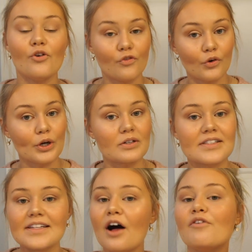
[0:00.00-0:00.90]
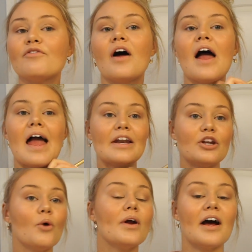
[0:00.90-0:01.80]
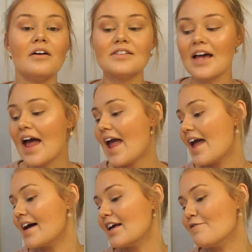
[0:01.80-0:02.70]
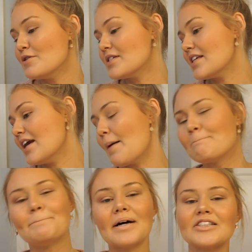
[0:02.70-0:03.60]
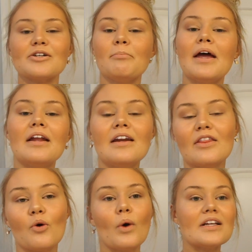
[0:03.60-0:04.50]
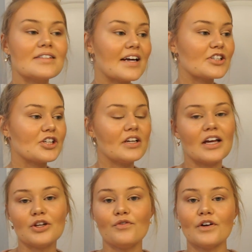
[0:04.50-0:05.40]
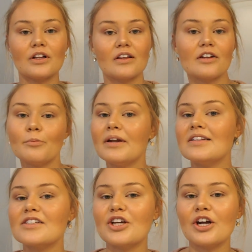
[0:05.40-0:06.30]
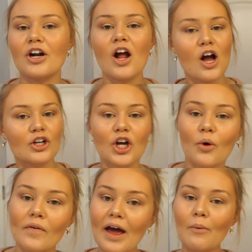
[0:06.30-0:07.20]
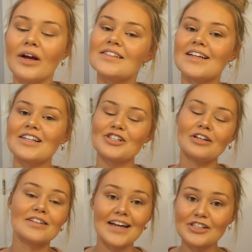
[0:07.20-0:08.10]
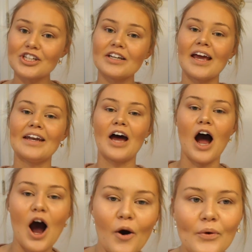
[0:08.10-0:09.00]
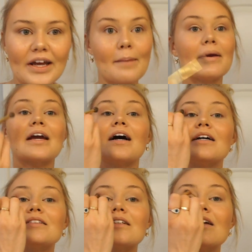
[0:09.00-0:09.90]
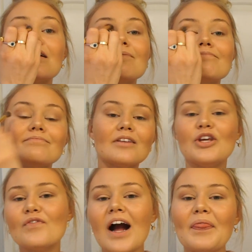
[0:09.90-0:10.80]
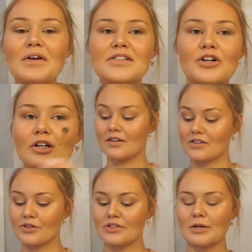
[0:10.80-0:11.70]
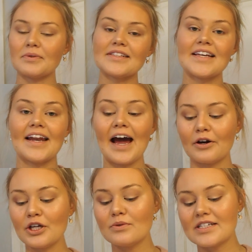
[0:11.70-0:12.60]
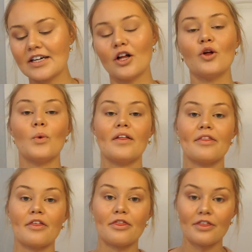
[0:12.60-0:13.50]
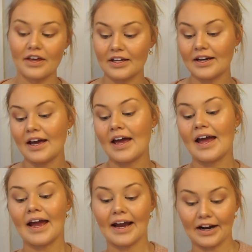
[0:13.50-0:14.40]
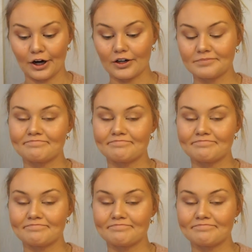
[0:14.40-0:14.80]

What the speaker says: for yourself and no one else. And if you see a bunch of men in the weight section and you feel a little bit insecure, go in that weight section and own it, because you've got this, girl. So someone said, how do you deal with thin hair?